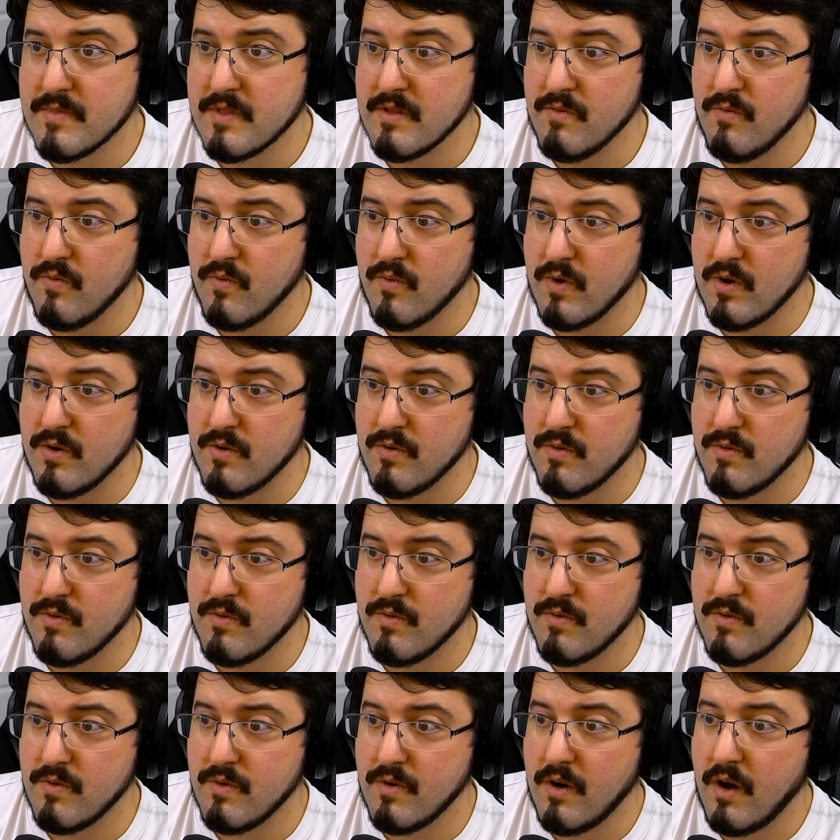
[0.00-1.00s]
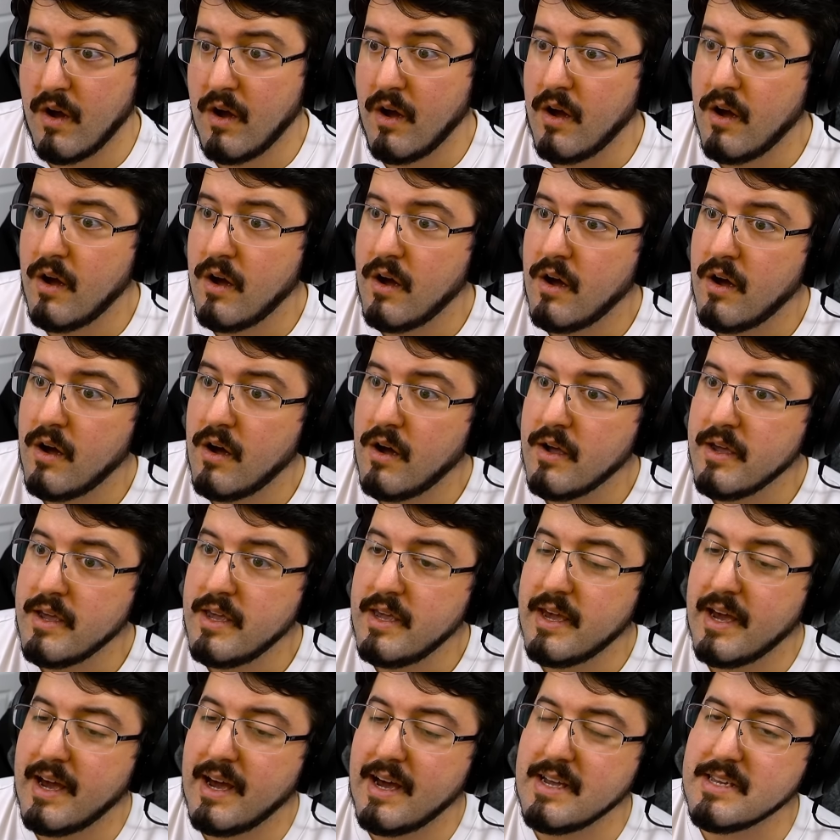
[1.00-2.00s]
Whoa. He
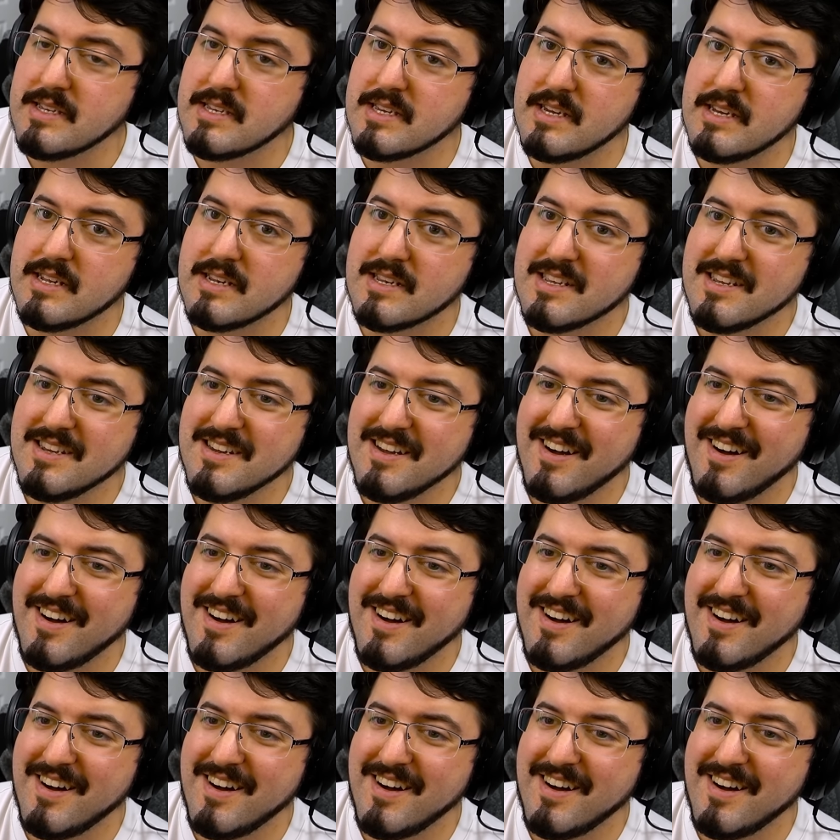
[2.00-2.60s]
hasn't.